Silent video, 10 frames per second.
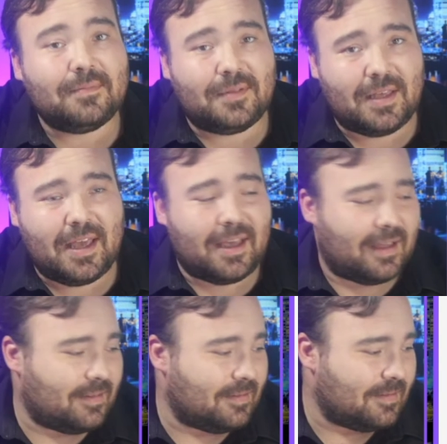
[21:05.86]
And
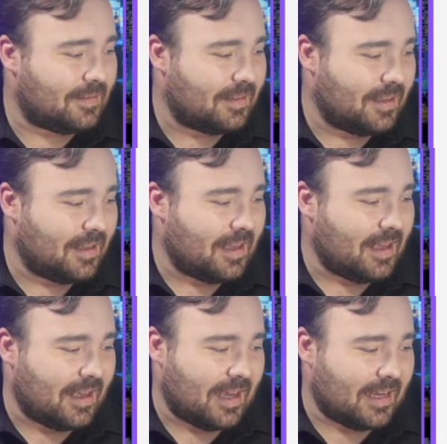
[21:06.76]

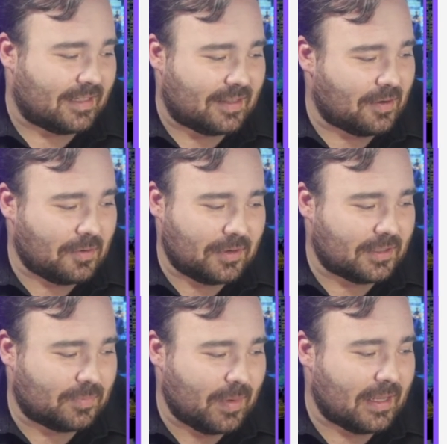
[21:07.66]
at their own
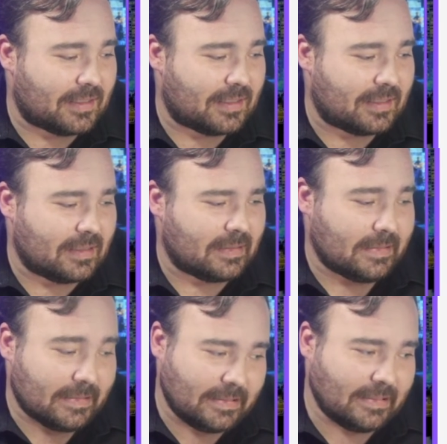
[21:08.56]
expense.
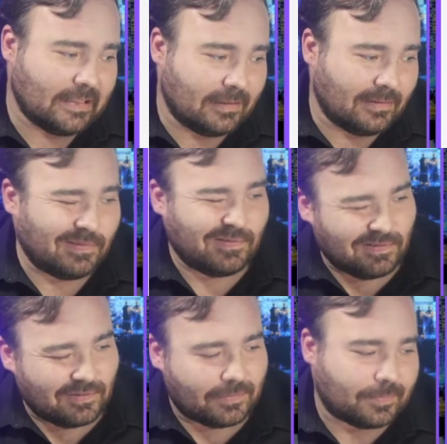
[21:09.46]

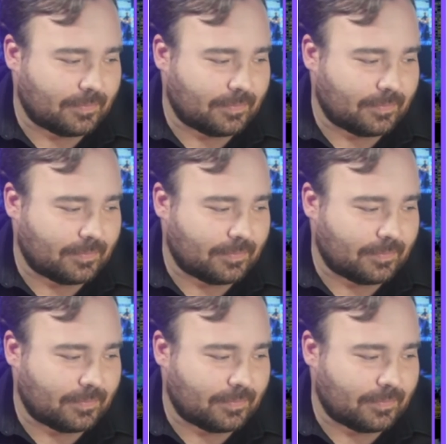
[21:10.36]
On